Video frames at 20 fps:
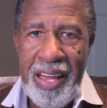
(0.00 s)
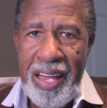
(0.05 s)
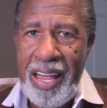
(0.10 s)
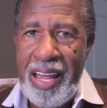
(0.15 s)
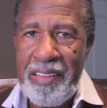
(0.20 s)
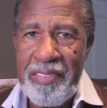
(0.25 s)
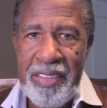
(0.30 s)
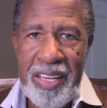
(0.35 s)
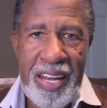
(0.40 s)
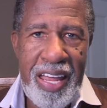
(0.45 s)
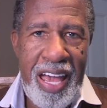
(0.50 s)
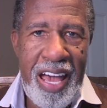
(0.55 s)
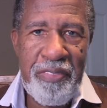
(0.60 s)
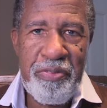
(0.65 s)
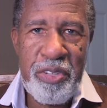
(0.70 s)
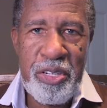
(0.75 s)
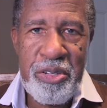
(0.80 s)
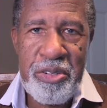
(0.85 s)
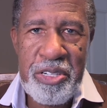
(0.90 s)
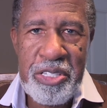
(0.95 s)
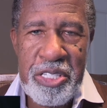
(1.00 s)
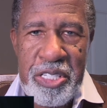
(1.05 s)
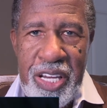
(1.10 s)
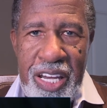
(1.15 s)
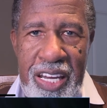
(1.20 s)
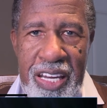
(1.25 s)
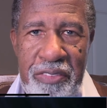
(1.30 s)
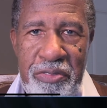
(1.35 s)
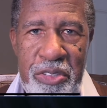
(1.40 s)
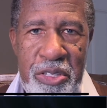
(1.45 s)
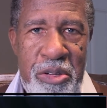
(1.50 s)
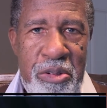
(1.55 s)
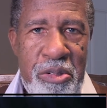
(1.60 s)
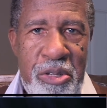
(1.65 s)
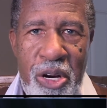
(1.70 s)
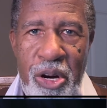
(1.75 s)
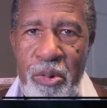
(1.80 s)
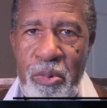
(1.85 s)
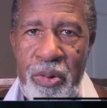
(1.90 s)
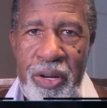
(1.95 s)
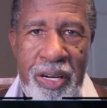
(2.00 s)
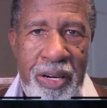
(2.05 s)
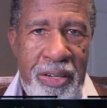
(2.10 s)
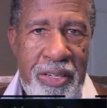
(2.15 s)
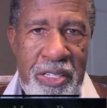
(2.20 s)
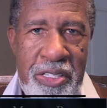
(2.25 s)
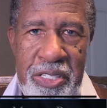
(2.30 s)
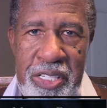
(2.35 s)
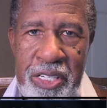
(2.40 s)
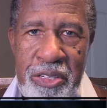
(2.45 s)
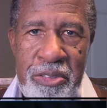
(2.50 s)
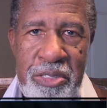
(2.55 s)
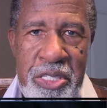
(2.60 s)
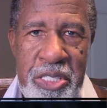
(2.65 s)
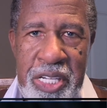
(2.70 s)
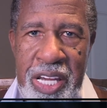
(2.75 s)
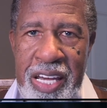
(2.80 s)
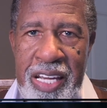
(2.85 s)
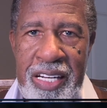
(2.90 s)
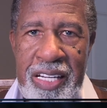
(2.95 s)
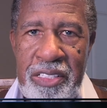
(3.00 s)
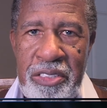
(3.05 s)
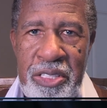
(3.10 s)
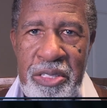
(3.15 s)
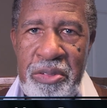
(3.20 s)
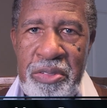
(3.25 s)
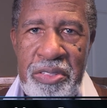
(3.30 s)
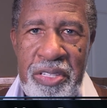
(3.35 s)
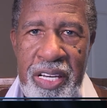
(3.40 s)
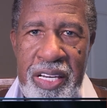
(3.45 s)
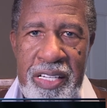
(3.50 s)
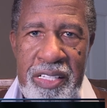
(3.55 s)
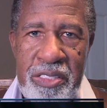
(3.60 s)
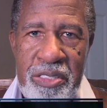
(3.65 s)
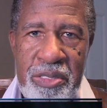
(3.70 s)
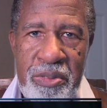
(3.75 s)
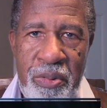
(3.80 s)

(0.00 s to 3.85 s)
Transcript: And then after you're saved, you know we're going to still sin and do things,